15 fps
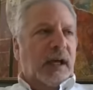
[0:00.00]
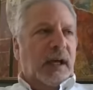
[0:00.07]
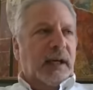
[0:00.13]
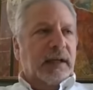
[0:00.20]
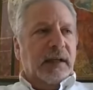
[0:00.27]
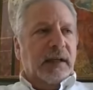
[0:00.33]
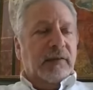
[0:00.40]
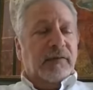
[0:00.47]

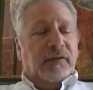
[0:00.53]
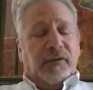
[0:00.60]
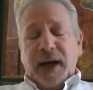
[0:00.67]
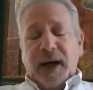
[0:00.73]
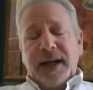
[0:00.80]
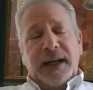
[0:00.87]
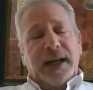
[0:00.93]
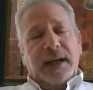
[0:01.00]
and and
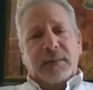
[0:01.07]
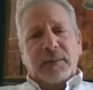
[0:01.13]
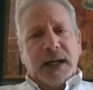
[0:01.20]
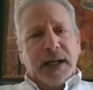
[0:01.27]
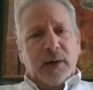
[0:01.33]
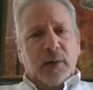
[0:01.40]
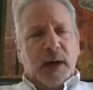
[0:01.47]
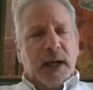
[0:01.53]
frightening in
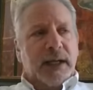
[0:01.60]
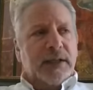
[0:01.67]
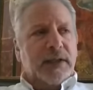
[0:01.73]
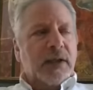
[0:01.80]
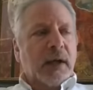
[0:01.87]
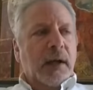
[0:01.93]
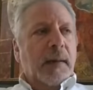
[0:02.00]
many ways.